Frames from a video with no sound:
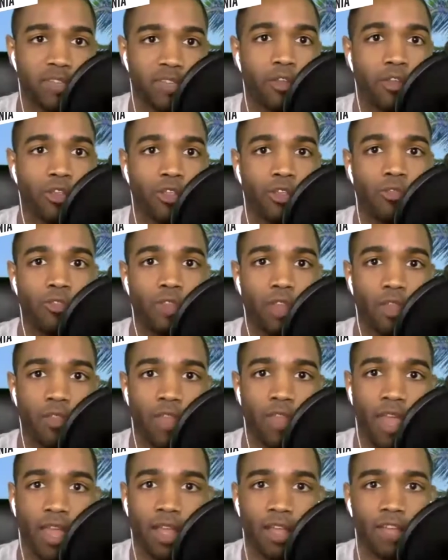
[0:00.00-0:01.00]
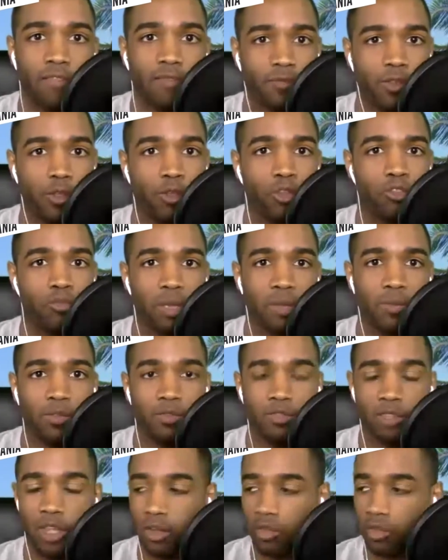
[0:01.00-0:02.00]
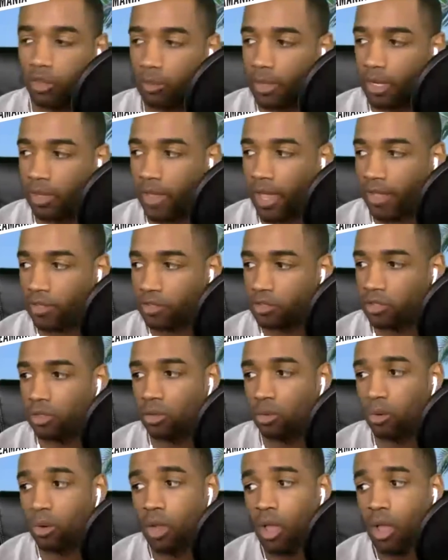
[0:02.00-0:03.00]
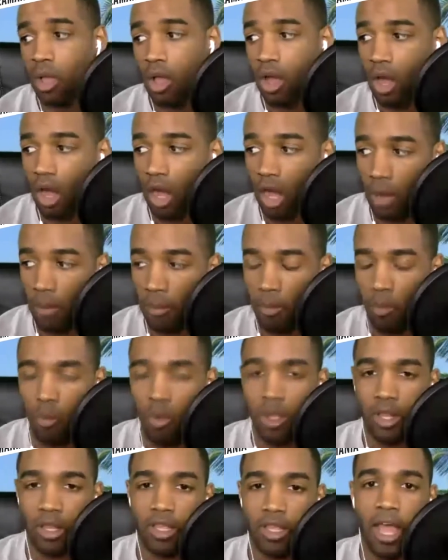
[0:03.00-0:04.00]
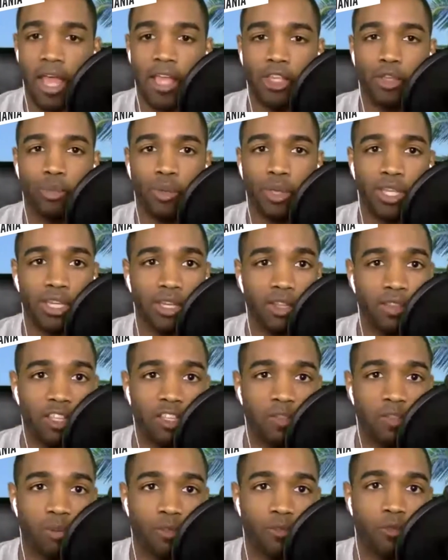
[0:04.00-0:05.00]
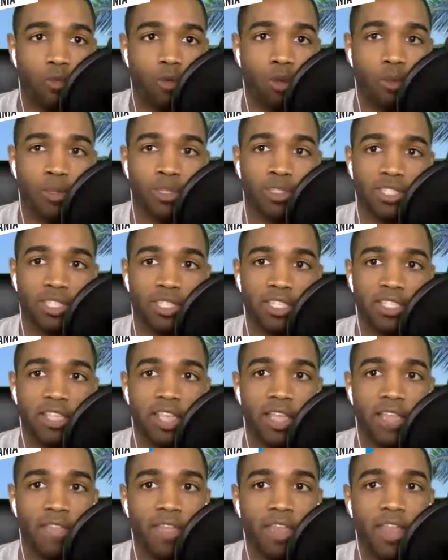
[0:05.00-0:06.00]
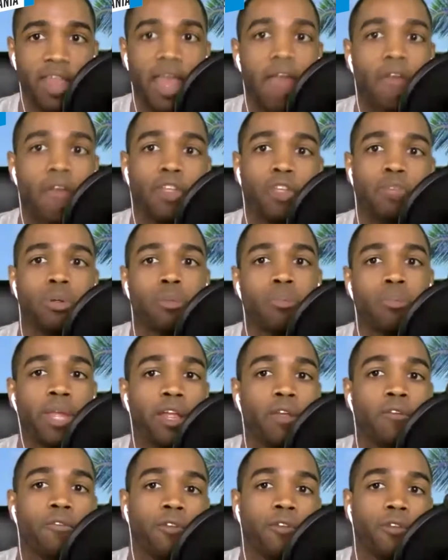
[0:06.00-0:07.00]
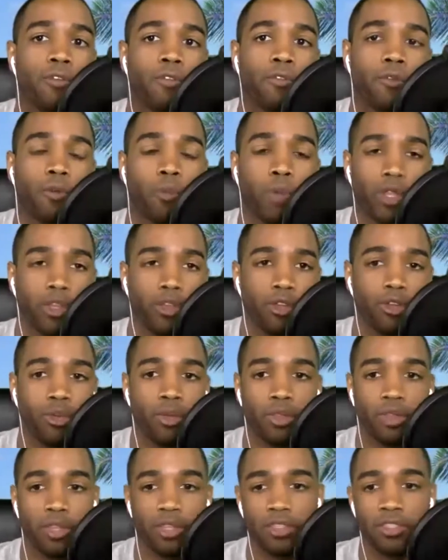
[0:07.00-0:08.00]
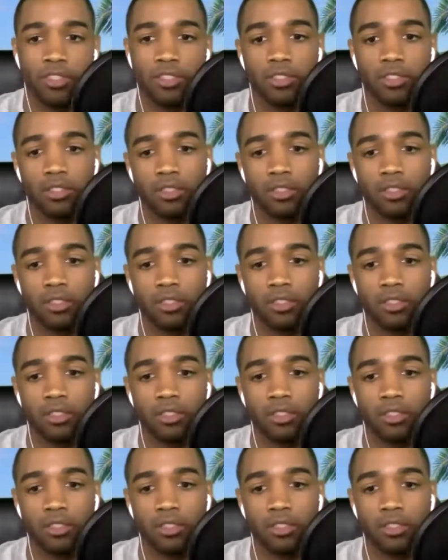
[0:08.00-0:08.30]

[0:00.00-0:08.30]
I know you've done that. Maybe you've done a little bit of that too. But what got you into these performances, and then how do you prepare for when you're doing this?